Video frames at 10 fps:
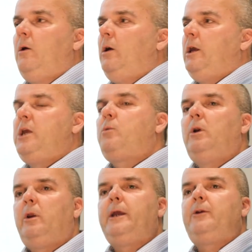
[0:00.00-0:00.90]
equal
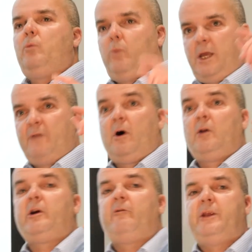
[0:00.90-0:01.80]
light, we have
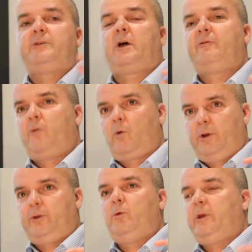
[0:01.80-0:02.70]
already reached that
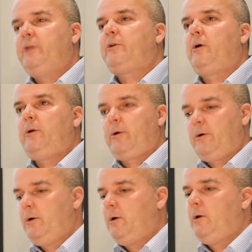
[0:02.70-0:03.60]
42 days earlier.
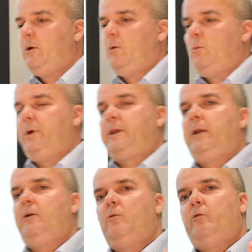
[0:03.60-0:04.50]
We
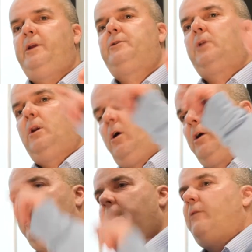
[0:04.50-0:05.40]
then reach the
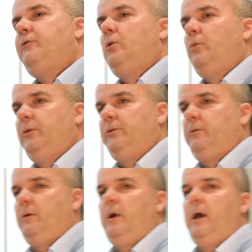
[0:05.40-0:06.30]
long day of June
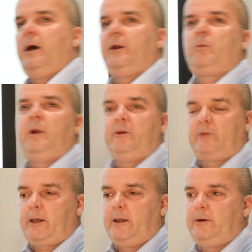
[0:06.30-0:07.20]

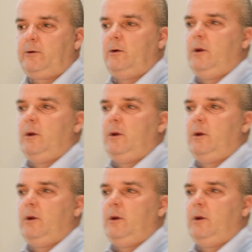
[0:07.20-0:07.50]
22nd,